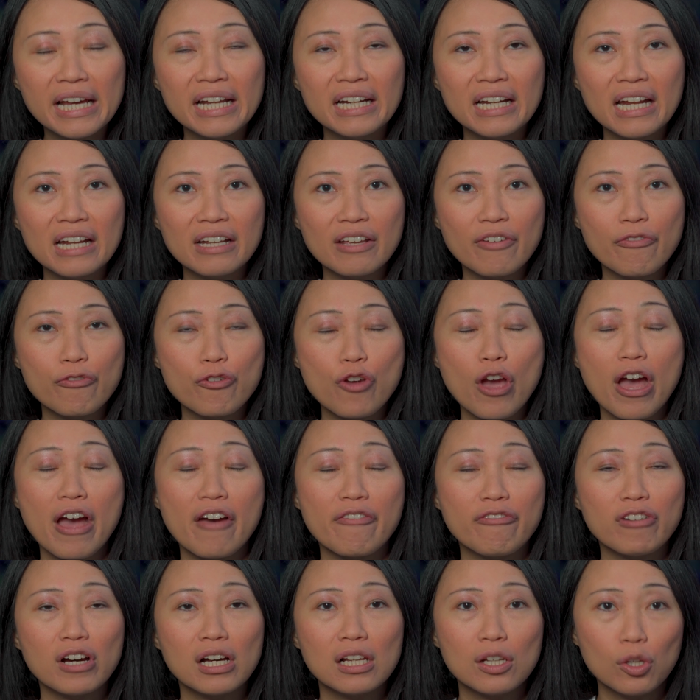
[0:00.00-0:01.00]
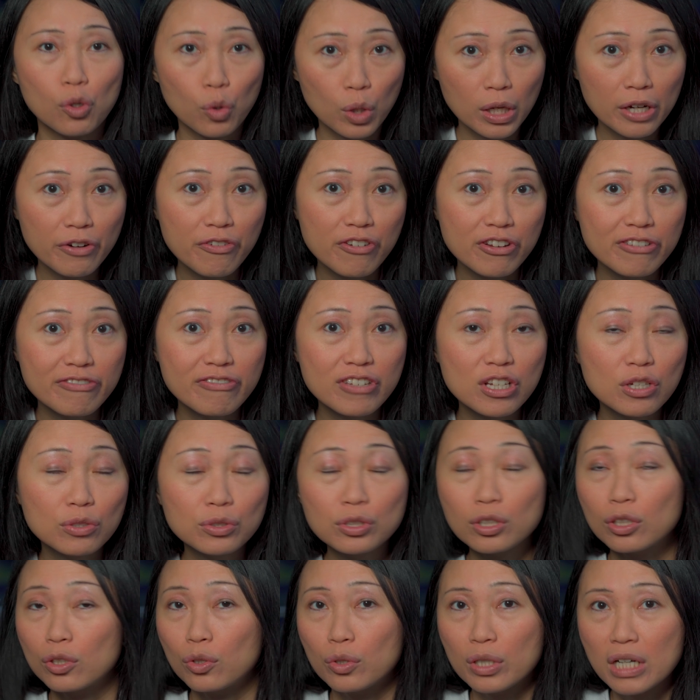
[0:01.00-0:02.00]
And then if you have uh, local
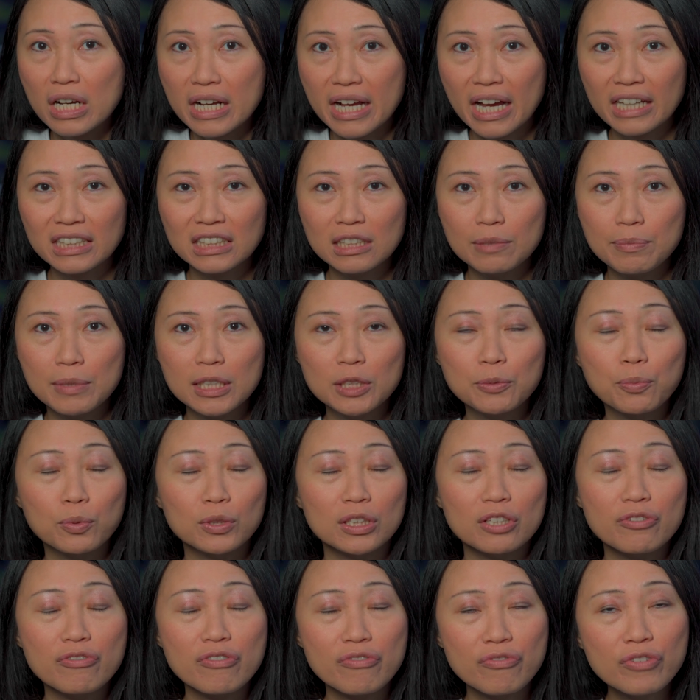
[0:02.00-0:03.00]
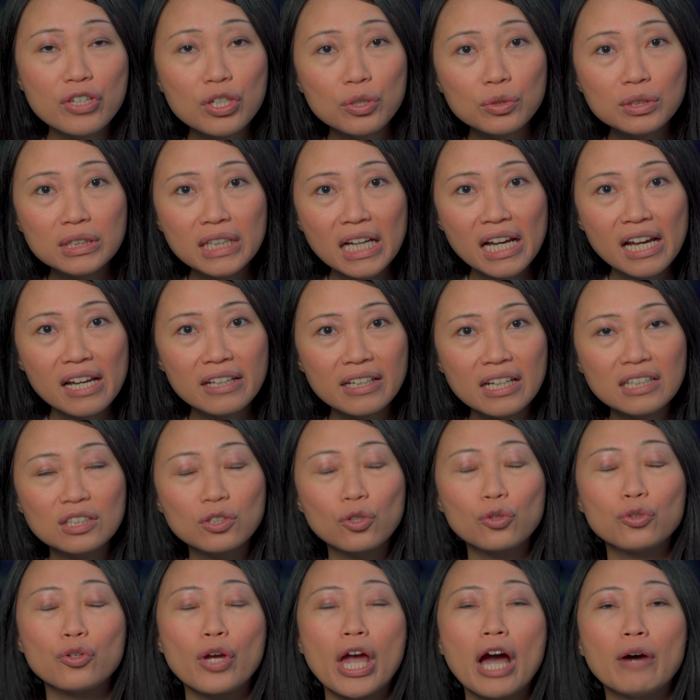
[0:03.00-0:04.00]
reviews, your local customers putting reviews there, that's
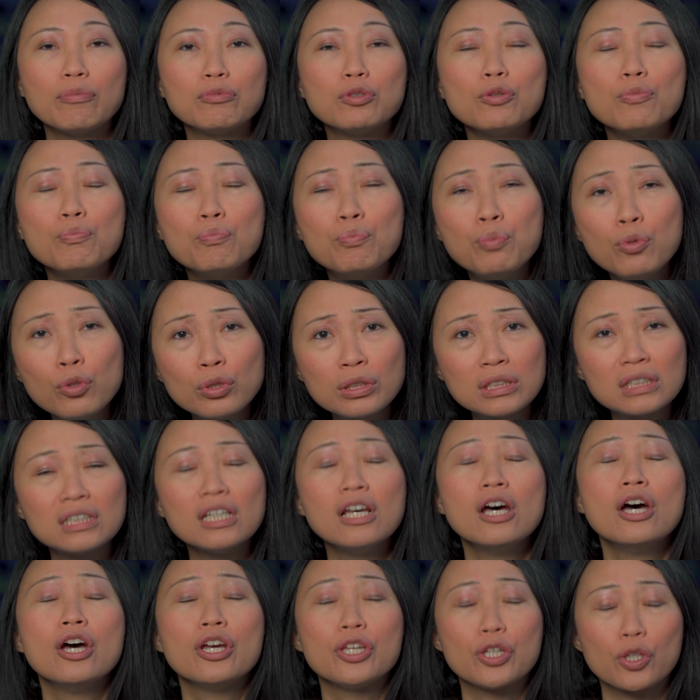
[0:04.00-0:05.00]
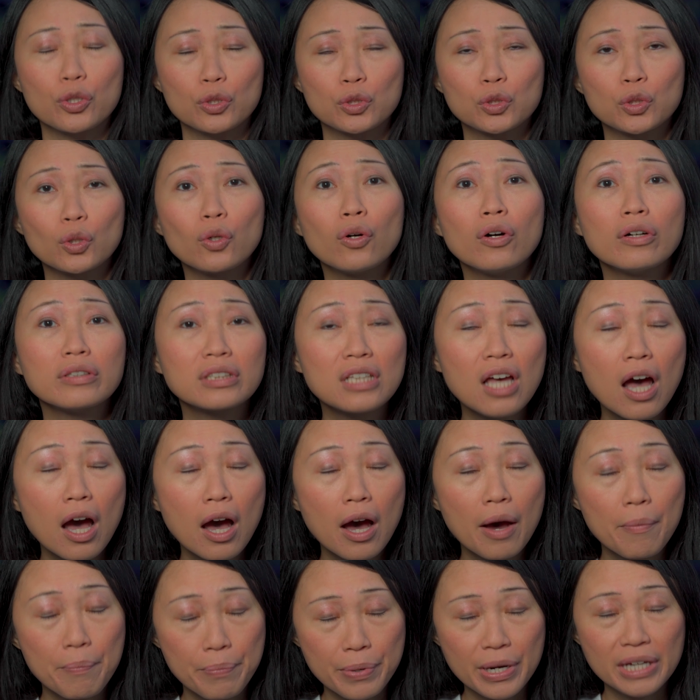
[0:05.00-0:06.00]
going to help to boost your store's
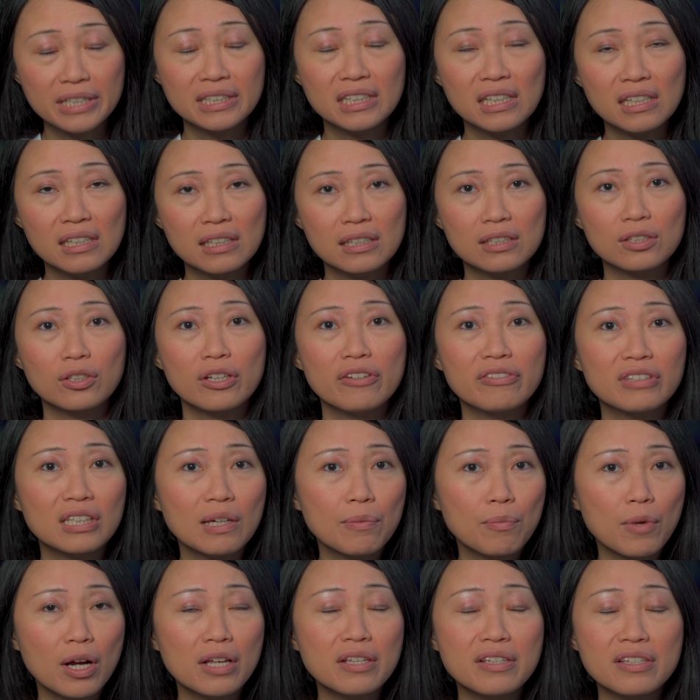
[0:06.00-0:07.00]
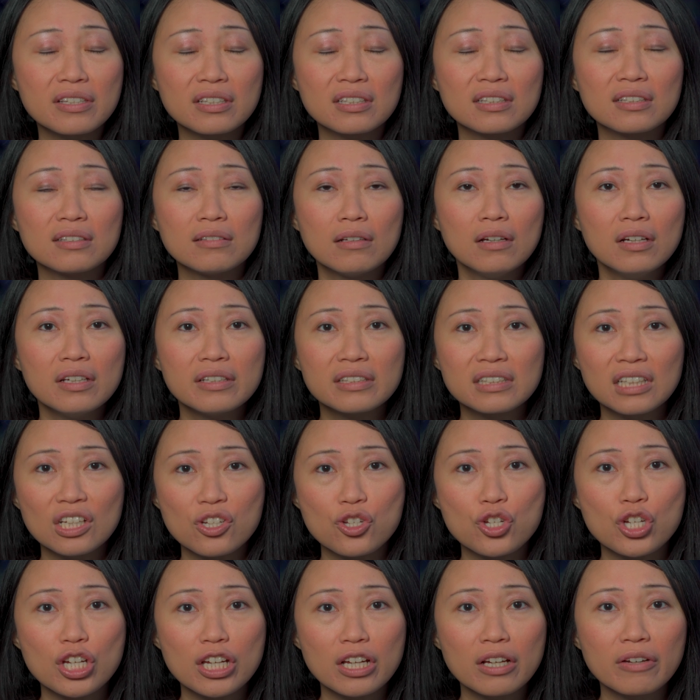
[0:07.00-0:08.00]
presence. So if someone is
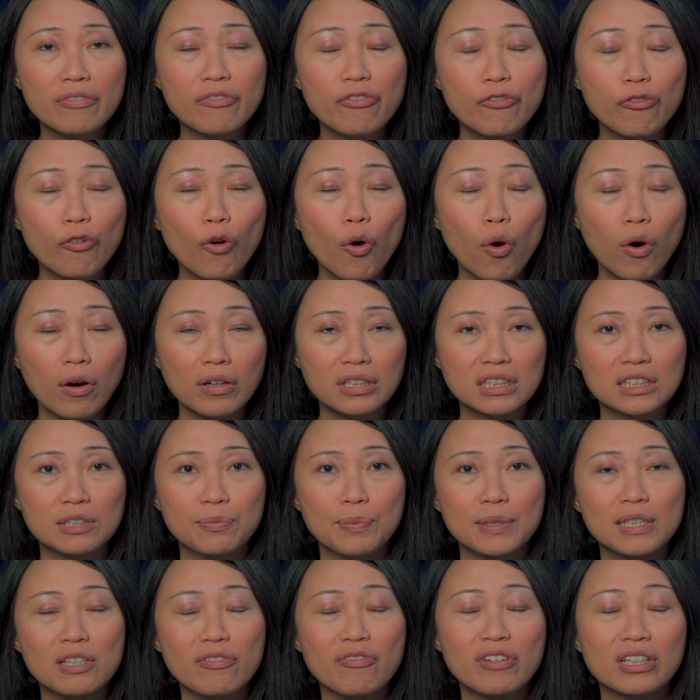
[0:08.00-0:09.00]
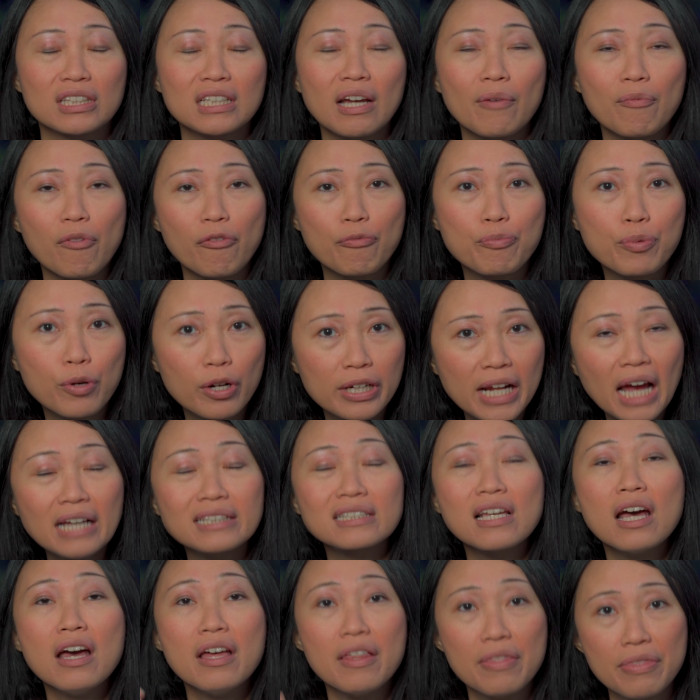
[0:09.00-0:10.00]
searching for a specific type of
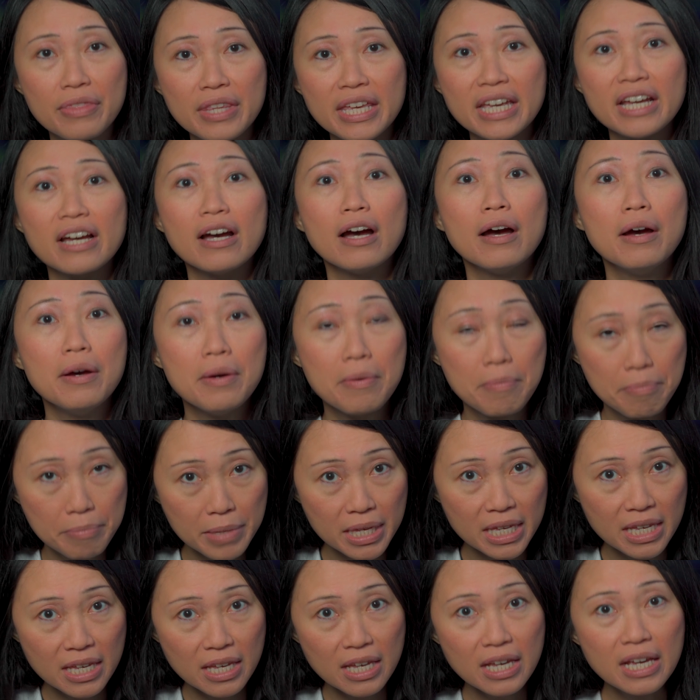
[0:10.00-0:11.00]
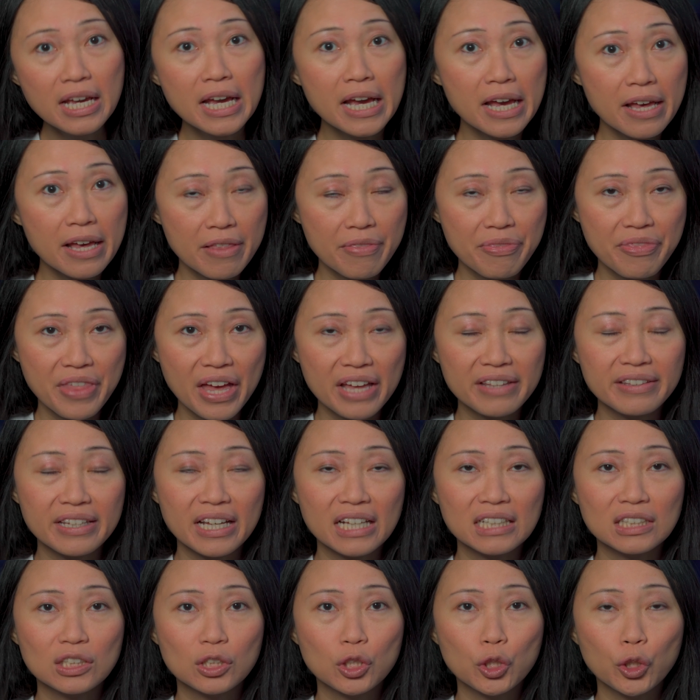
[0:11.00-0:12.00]
products near me, then
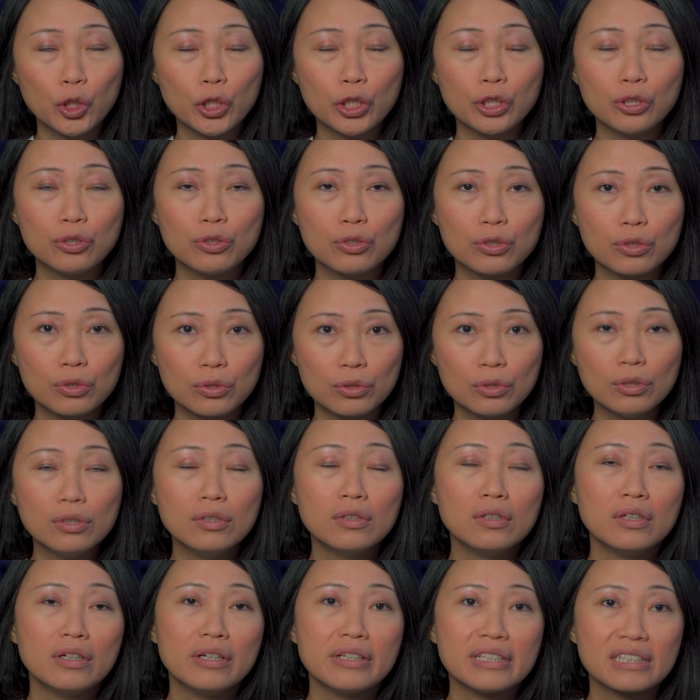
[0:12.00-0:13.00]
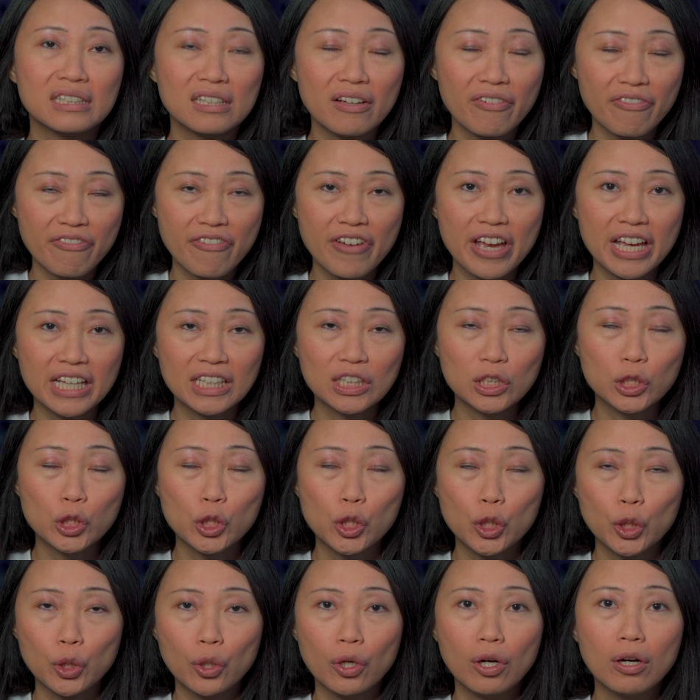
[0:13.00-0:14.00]
that's going to surface
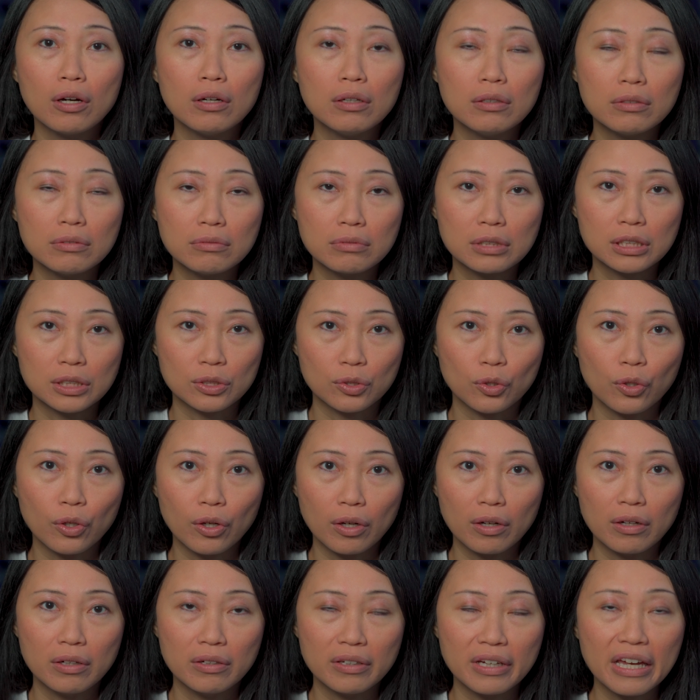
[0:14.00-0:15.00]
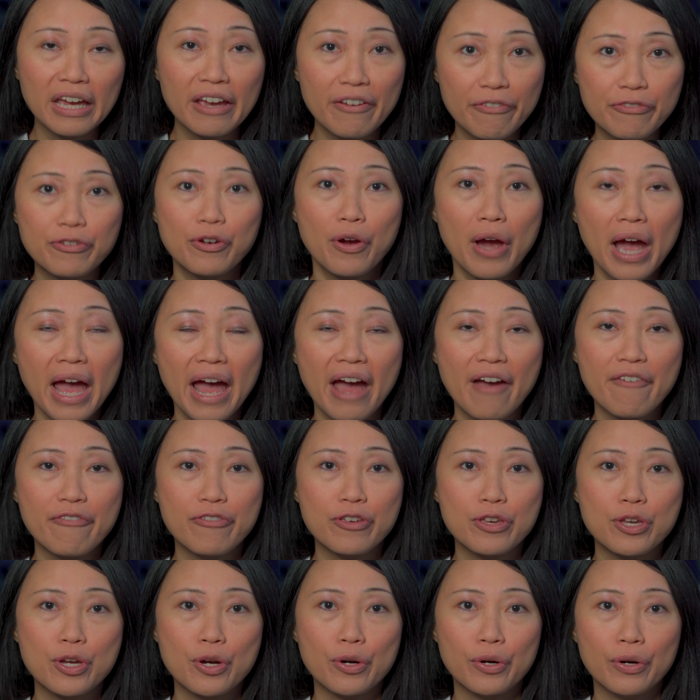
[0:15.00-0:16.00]
your store if you
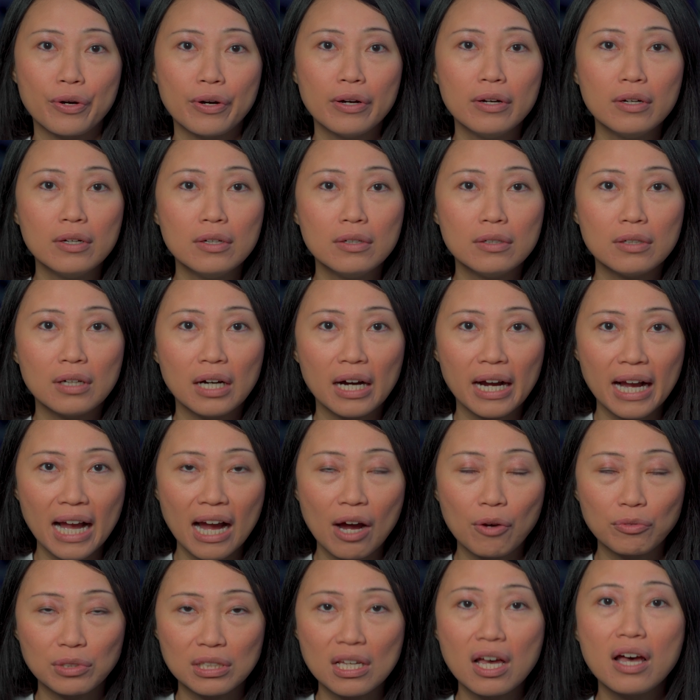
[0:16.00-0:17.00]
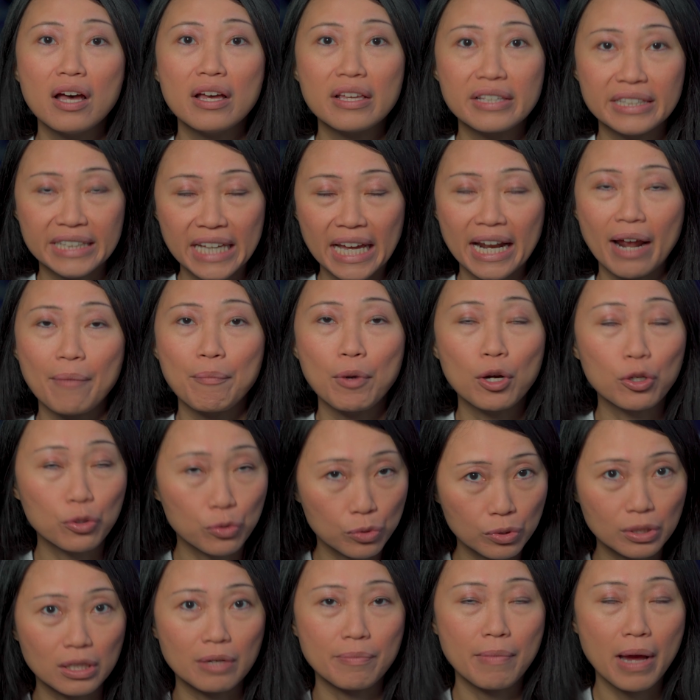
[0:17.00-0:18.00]
have your account set up on
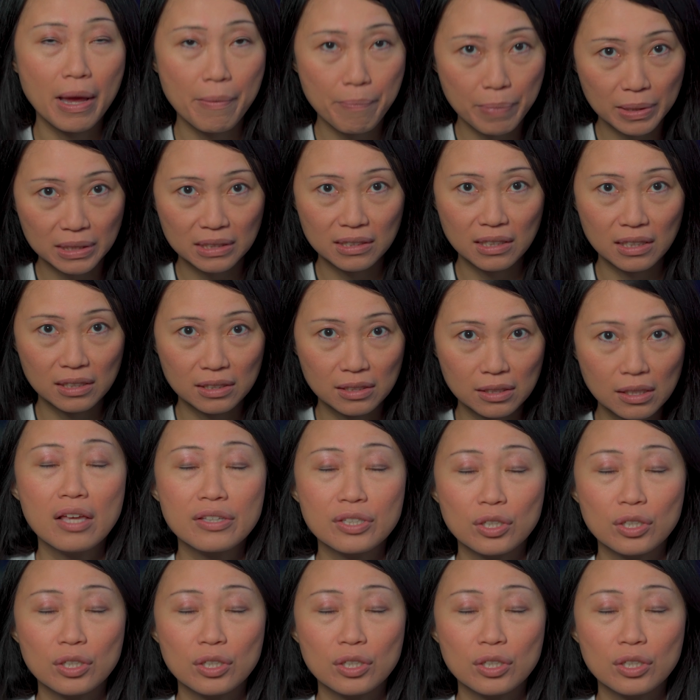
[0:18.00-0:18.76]
Google My Business.